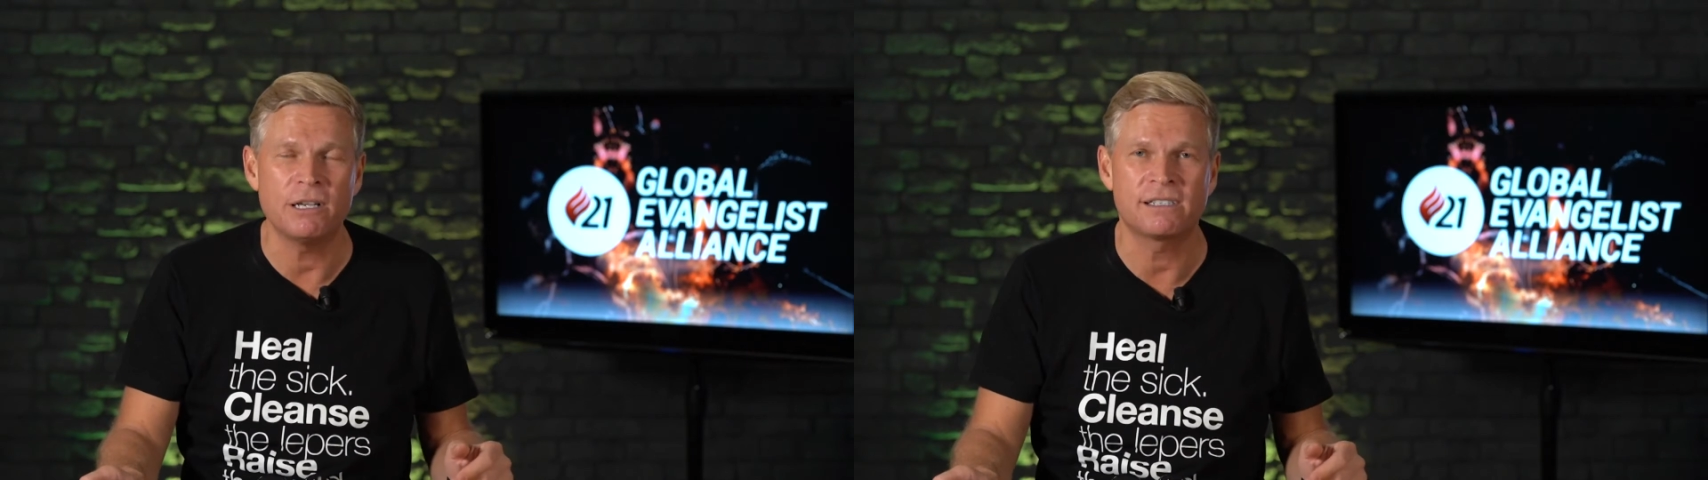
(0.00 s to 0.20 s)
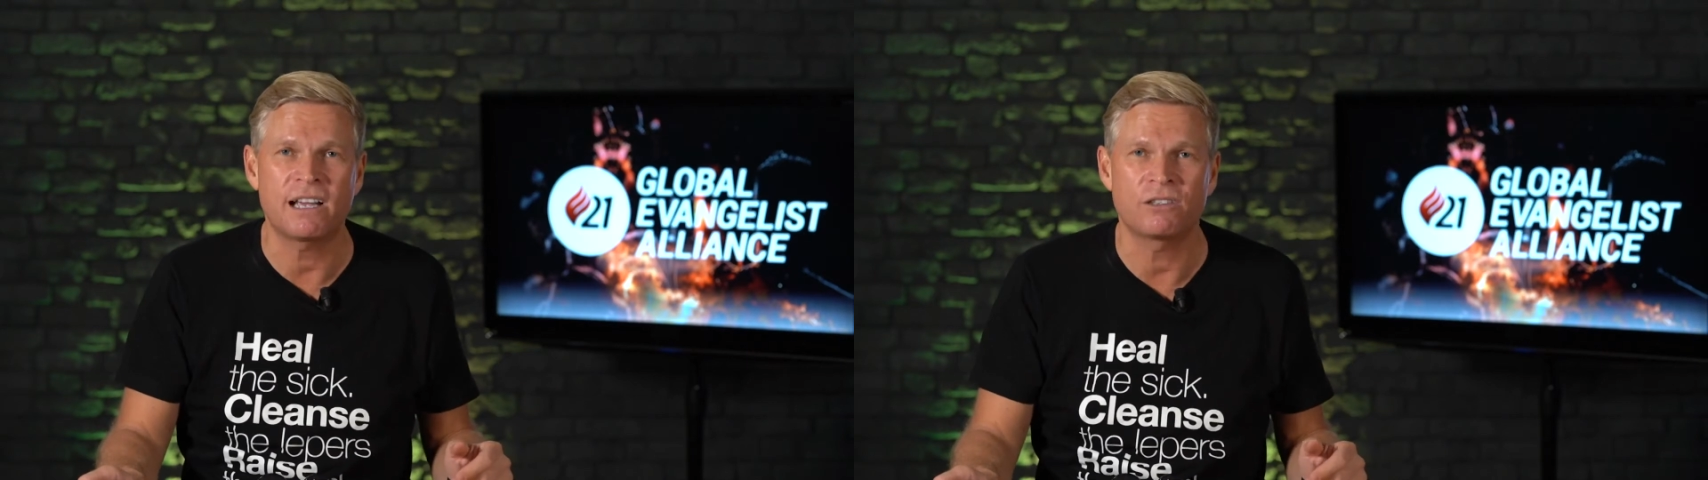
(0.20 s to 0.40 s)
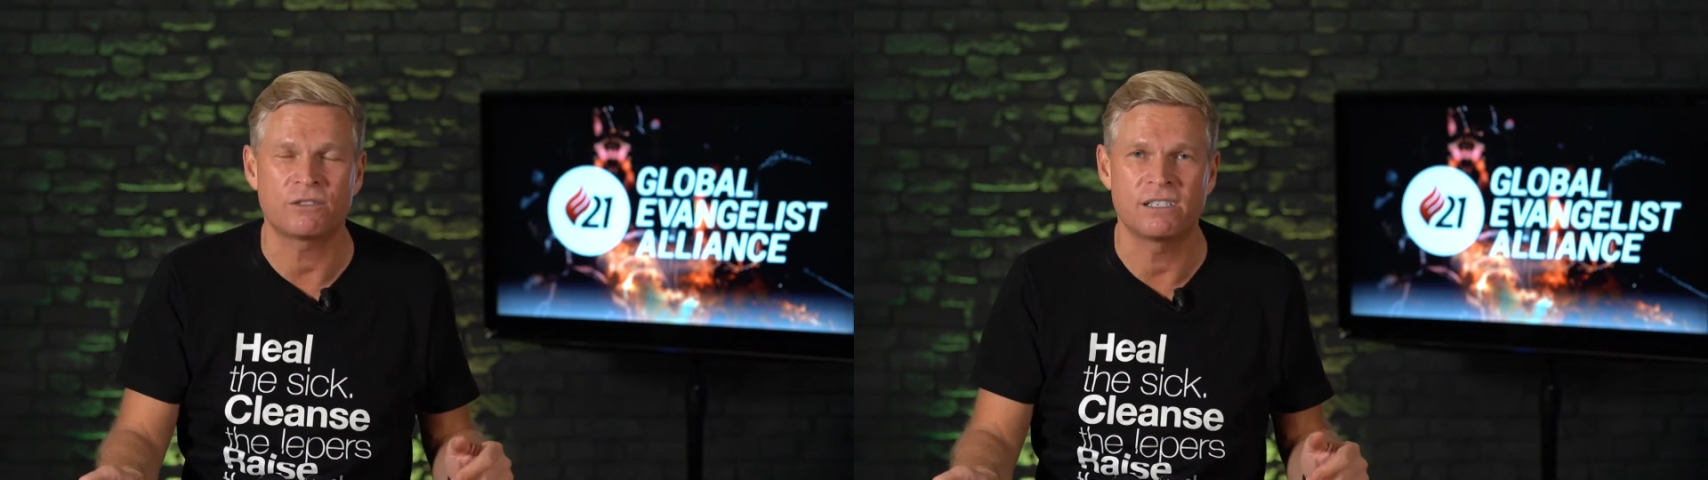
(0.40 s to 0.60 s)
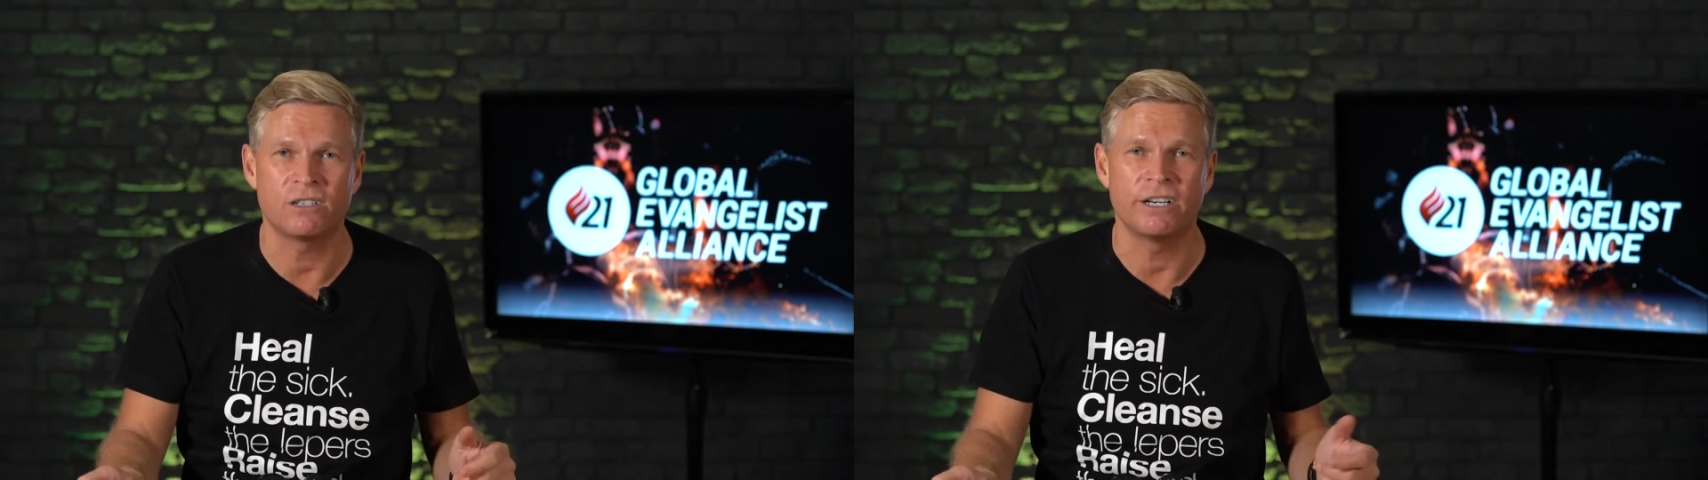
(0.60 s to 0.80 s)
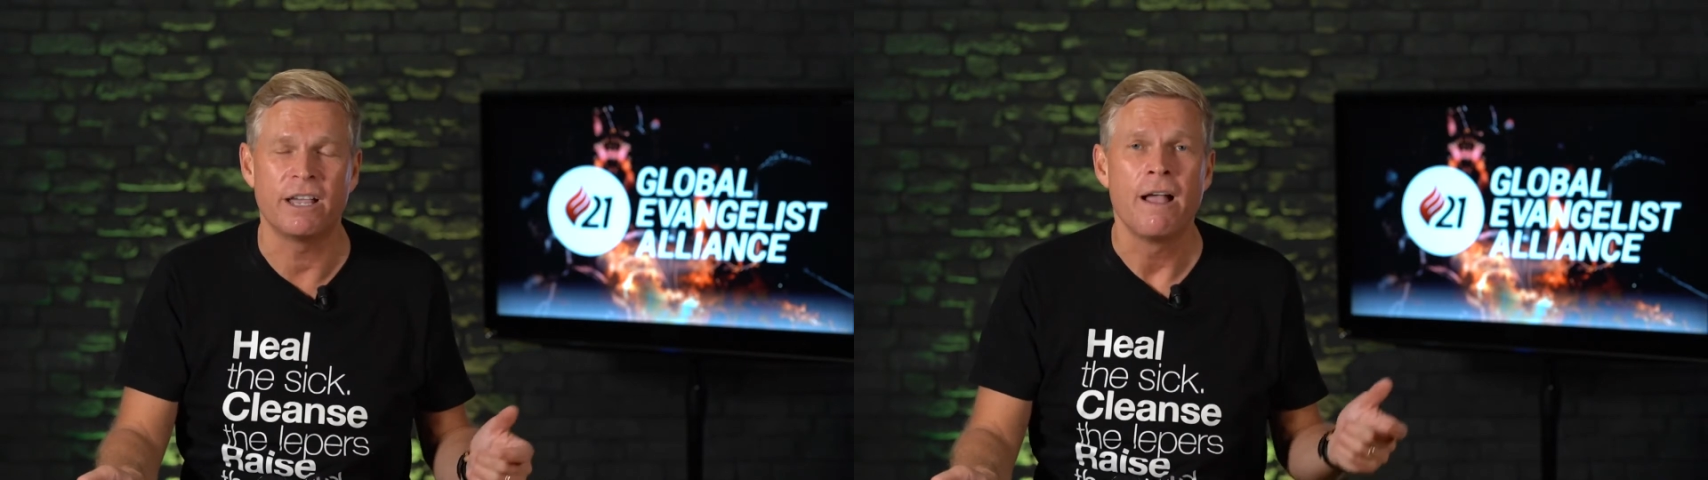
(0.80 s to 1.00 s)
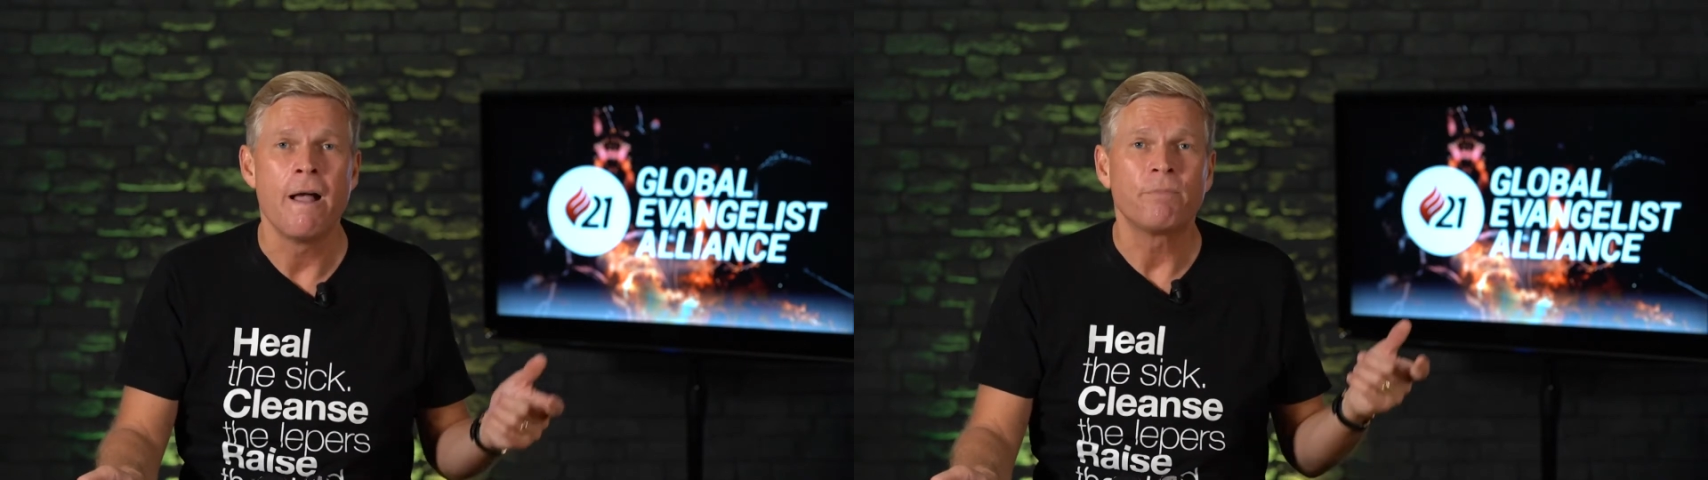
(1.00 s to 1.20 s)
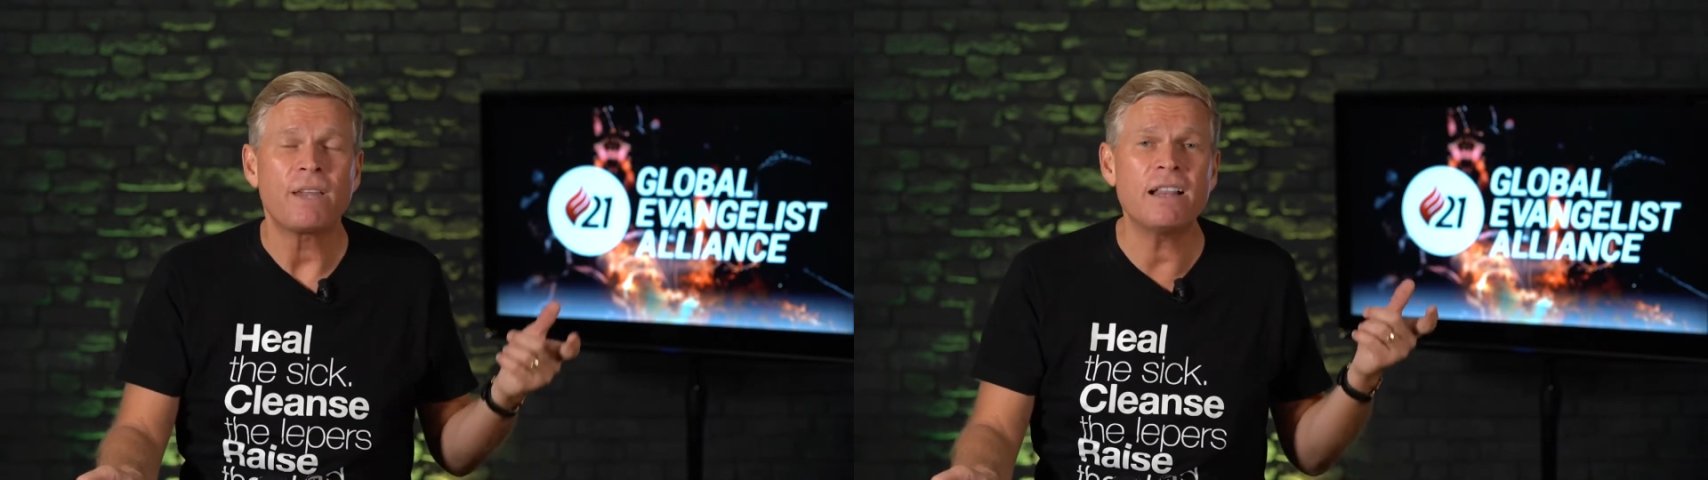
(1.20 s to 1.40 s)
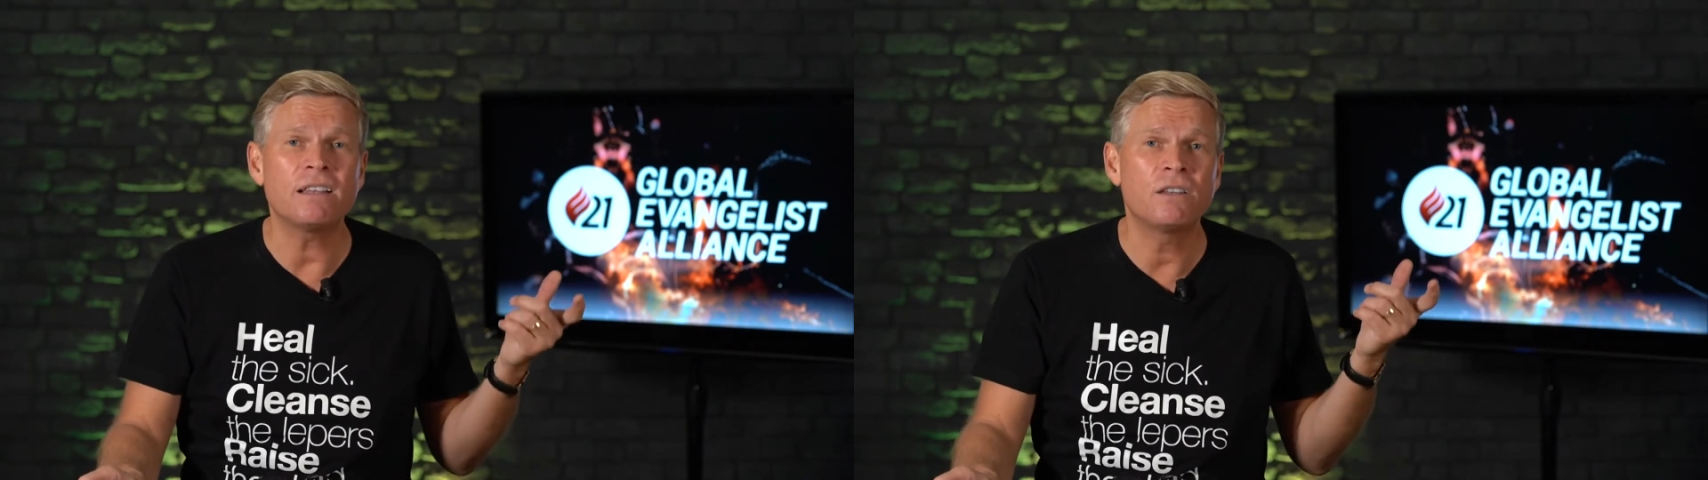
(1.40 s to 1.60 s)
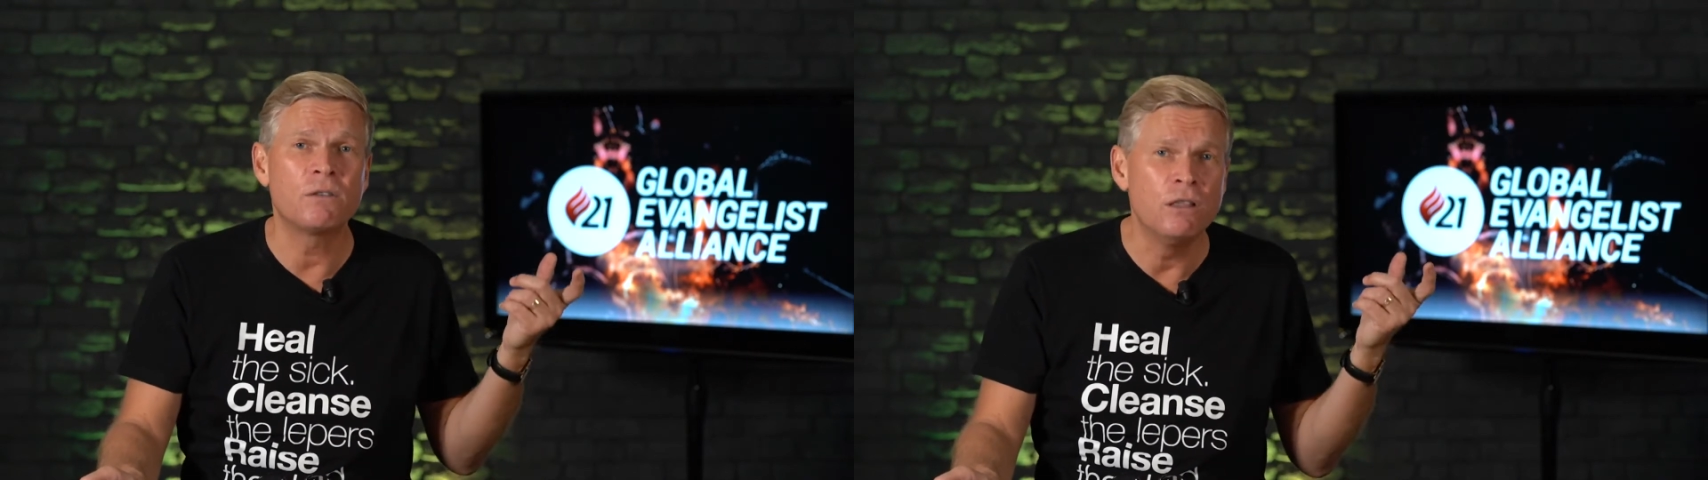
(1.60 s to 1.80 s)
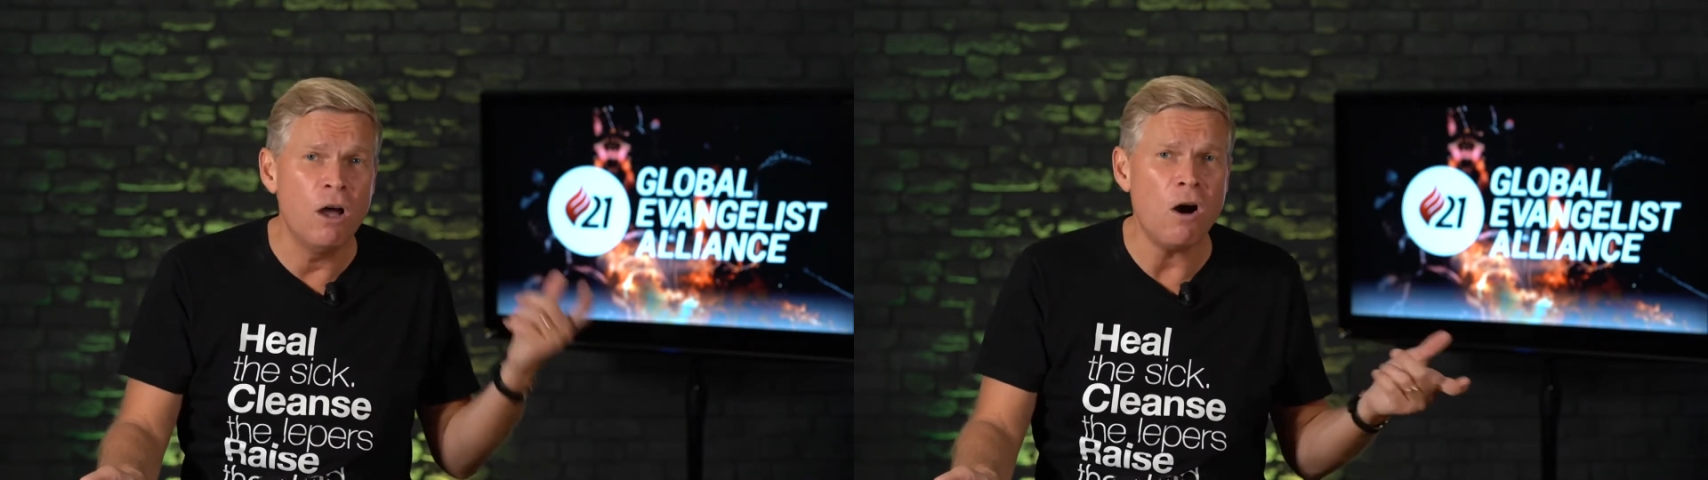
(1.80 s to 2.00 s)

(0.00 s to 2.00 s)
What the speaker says: police country. And